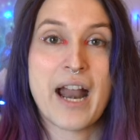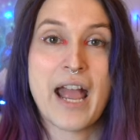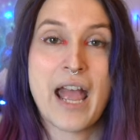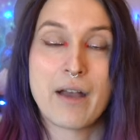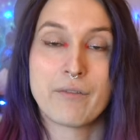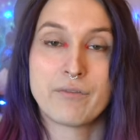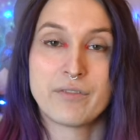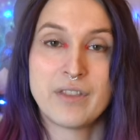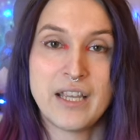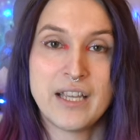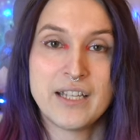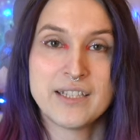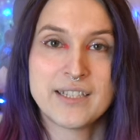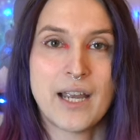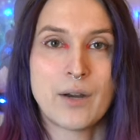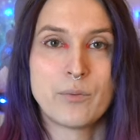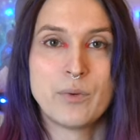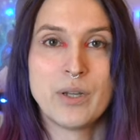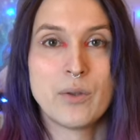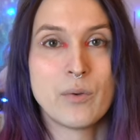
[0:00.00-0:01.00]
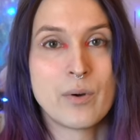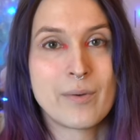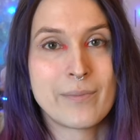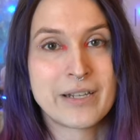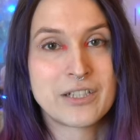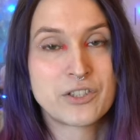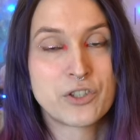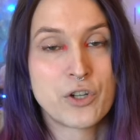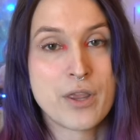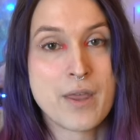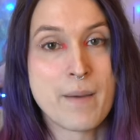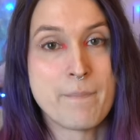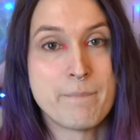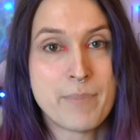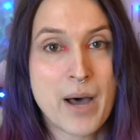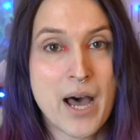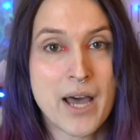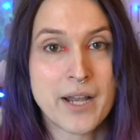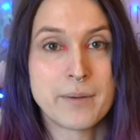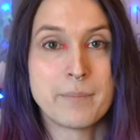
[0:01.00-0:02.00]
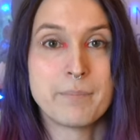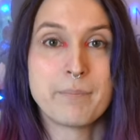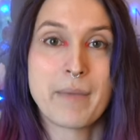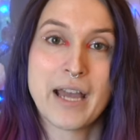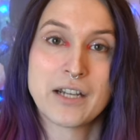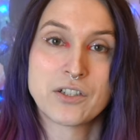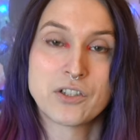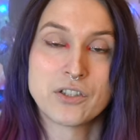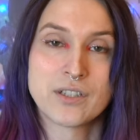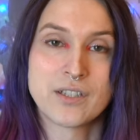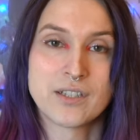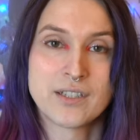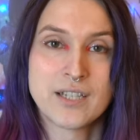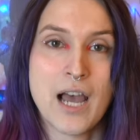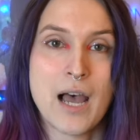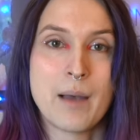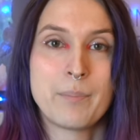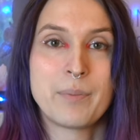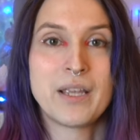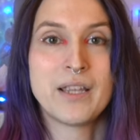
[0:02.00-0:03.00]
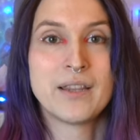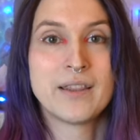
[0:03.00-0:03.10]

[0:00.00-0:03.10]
I have these, I really want to make sure the bottom matches the top,